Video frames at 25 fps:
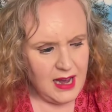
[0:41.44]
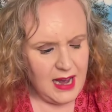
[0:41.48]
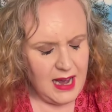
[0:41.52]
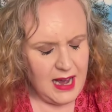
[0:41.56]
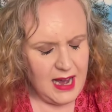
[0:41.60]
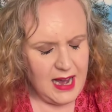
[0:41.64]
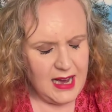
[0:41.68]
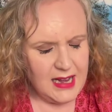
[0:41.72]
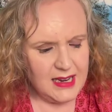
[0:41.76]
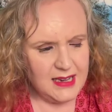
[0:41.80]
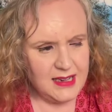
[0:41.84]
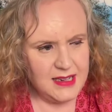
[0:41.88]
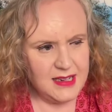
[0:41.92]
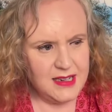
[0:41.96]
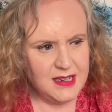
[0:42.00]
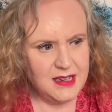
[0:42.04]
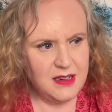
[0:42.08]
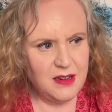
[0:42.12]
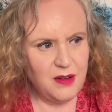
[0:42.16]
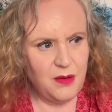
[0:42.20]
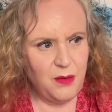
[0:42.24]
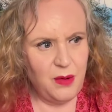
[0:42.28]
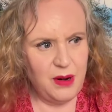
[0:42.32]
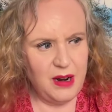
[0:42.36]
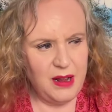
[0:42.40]
And
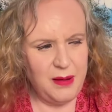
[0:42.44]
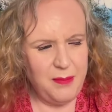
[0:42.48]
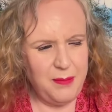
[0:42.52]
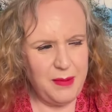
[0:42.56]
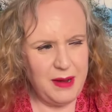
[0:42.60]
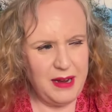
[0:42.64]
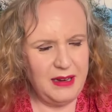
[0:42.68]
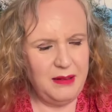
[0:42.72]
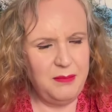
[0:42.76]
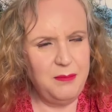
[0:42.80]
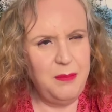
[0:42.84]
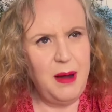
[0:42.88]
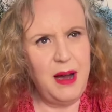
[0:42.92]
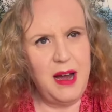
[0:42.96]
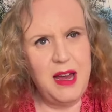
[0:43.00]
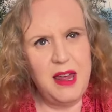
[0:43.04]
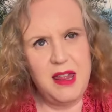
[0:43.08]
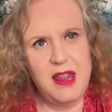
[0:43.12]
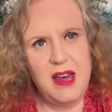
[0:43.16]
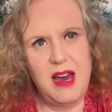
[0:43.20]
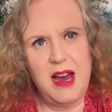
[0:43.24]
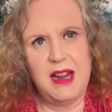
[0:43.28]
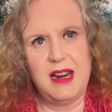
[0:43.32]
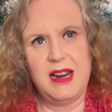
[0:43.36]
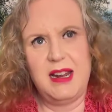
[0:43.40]
what I mean by
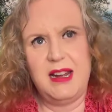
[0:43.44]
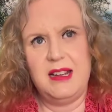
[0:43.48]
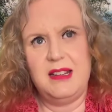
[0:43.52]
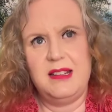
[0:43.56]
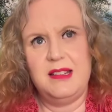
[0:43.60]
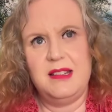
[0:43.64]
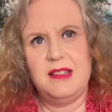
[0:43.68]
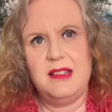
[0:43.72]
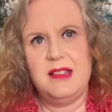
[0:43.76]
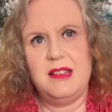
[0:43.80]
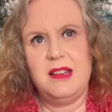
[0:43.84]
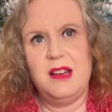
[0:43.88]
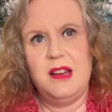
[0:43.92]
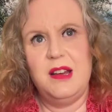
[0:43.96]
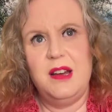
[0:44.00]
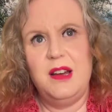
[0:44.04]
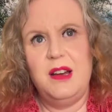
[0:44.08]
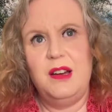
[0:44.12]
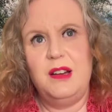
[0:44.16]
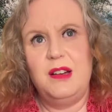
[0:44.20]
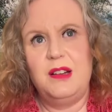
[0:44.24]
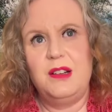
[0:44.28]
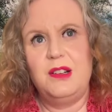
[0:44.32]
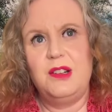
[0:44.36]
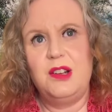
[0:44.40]
that is
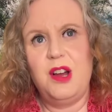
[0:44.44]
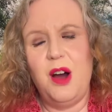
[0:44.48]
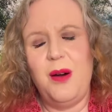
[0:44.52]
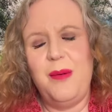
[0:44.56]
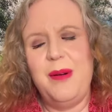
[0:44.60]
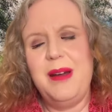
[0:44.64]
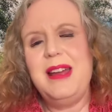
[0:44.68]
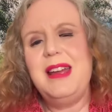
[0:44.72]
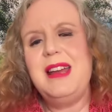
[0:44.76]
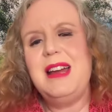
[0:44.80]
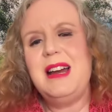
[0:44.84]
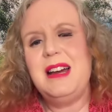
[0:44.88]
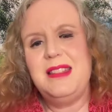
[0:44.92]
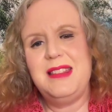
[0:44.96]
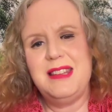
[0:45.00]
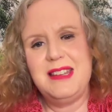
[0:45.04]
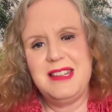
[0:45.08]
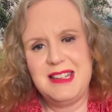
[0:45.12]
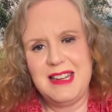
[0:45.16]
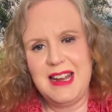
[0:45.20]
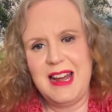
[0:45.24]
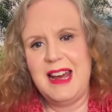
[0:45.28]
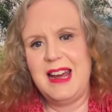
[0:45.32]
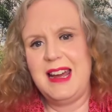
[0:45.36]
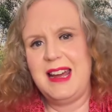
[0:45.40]
going are the
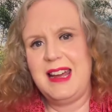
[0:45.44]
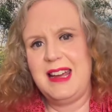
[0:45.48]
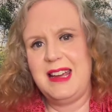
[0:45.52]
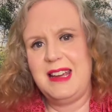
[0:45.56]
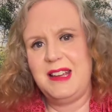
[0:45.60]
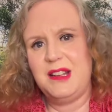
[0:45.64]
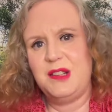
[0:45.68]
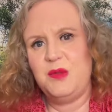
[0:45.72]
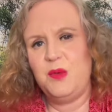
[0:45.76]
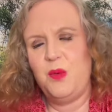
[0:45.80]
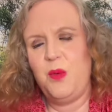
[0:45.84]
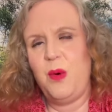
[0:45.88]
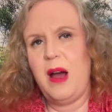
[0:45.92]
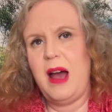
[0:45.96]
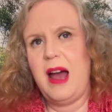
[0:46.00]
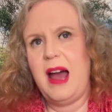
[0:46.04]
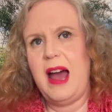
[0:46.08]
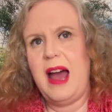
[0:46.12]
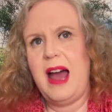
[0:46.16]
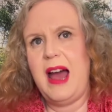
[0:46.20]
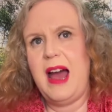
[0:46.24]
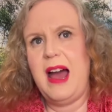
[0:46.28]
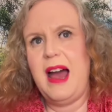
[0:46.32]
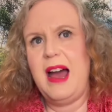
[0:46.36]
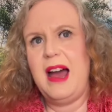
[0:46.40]
days
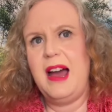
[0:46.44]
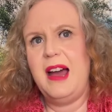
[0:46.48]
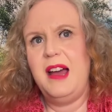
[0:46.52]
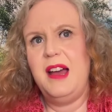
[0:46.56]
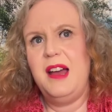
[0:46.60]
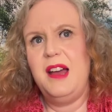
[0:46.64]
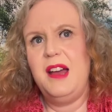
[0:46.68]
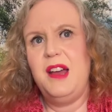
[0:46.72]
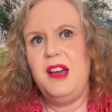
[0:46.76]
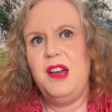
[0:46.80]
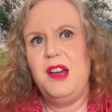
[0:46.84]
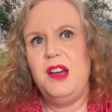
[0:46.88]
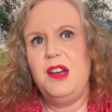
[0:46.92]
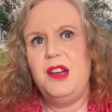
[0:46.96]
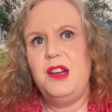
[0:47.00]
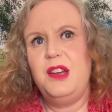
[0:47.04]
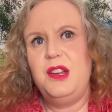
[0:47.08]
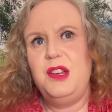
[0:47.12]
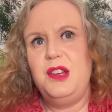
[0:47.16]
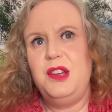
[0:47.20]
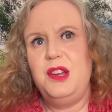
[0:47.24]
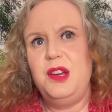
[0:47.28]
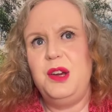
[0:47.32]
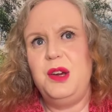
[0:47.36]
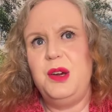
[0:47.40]
where
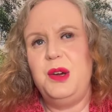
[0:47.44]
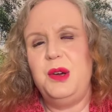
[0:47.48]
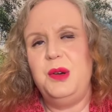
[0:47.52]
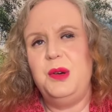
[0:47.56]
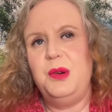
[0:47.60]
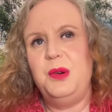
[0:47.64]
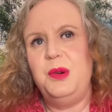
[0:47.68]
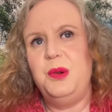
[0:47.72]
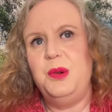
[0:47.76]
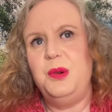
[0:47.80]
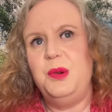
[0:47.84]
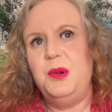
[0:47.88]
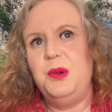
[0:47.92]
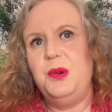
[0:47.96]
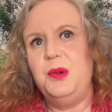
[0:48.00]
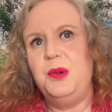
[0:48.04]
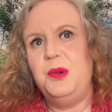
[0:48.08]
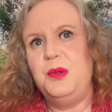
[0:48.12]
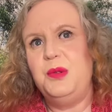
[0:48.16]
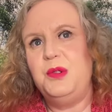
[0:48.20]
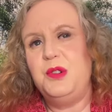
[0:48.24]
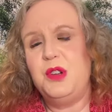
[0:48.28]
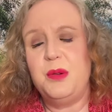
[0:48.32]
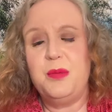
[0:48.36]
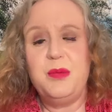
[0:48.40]

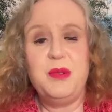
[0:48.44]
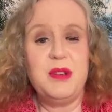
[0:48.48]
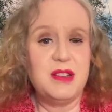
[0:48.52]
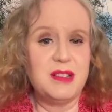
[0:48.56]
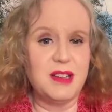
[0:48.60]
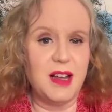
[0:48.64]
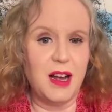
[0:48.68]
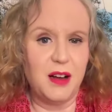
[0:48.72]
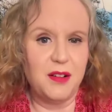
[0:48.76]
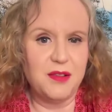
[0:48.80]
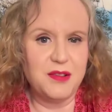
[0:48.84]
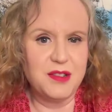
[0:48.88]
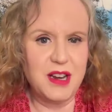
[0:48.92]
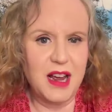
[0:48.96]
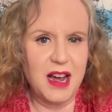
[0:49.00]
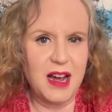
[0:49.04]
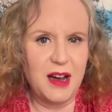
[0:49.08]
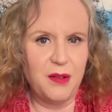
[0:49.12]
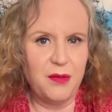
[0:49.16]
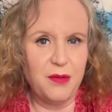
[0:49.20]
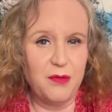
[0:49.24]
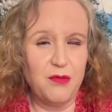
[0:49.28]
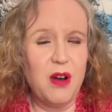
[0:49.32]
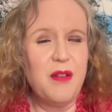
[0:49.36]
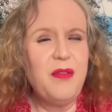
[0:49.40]
you dumb yourself
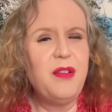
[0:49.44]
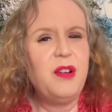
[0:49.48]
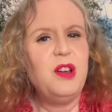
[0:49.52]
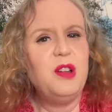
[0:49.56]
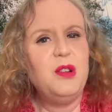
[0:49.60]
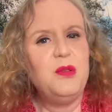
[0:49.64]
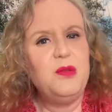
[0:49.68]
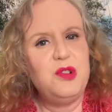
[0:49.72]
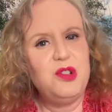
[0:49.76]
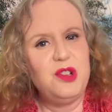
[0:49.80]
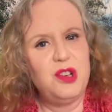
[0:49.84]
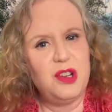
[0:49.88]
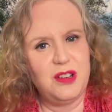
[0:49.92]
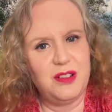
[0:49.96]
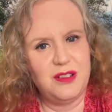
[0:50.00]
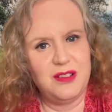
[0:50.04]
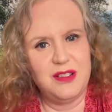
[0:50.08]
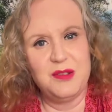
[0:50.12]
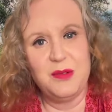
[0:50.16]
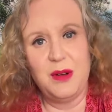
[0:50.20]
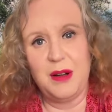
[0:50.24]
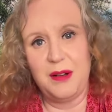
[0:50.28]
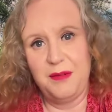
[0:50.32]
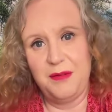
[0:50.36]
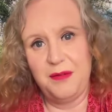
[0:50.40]
down. Revolution
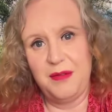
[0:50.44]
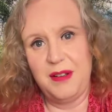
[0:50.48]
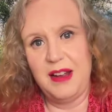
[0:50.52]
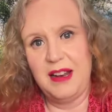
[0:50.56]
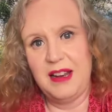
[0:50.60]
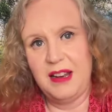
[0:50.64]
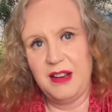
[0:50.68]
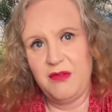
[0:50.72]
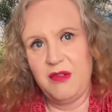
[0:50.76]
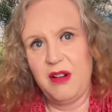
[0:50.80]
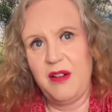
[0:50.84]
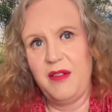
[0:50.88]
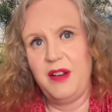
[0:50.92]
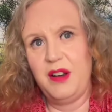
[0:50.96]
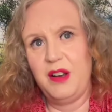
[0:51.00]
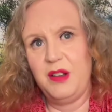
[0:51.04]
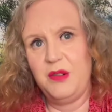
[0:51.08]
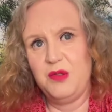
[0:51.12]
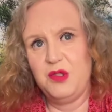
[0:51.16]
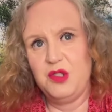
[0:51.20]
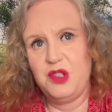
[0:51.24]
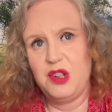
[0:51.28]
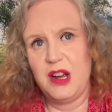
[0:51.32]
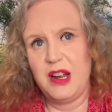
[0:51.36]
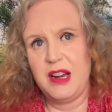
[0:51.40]
is what I'm feeling.
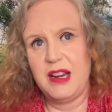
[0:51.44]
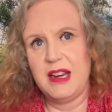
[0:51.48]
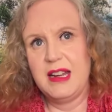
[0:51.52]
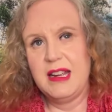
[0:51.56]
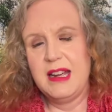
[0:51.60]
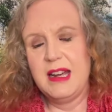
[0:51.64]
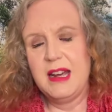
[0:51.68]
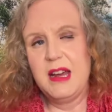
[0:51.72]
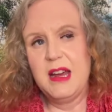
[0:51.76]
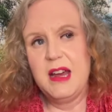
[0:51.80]
Revolution.